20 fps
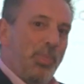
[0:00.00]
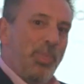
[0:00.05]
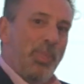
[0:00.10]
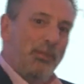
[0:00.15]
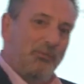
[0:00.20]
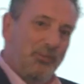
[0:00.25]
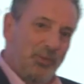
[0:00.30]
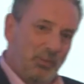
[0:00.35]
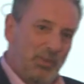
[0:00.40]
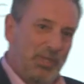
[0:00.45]

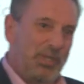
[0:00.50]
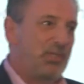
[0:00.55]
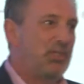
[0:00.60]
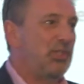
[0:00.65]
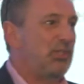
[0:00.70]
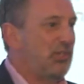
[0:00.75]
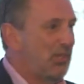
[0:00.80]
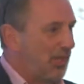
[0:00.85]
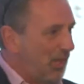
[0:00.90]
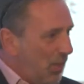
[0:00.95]
of the
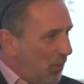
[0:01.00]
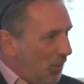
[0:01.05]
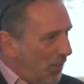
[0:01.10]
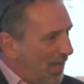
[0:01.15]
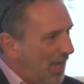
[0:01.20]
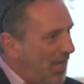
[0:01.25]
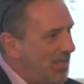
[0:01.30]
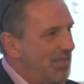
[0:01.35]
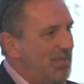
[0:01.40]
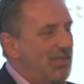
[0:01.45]
regions and
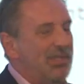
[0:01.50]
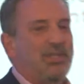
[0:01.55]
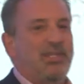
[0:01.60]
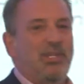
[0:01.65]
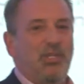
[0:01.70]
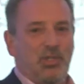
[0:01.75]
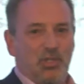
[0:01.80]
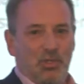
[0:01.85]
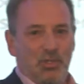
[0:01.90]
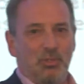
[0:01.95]
create this
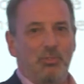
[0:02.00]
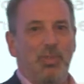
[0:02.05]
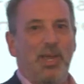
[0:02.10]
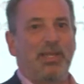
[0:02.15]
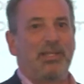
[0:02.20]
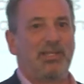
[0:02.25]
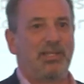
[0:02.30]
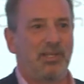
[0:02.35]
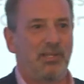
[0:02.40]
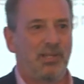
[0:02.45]
digital
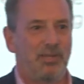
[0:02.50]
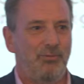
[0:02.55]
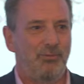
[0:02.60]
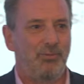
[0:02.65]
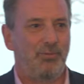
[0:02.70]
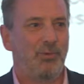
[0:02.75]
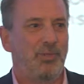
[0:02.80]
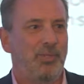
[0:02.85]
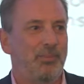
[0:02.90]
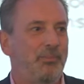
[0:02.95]
baseline
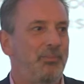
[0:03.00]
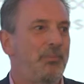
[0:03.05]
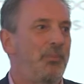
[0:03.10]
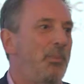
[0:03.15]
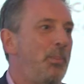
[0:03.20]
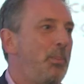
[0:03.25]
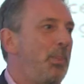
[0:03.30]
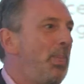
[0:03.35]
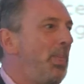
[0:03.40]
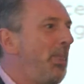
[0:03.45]
for them.
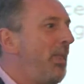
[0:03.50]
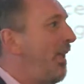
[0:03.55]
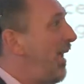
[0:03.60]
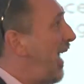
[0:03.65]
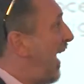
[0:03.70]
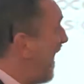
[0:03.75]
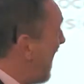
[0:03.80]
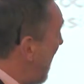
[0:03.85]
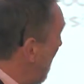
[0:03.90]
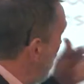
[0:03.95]

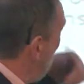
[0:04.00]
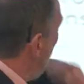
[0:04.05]
And then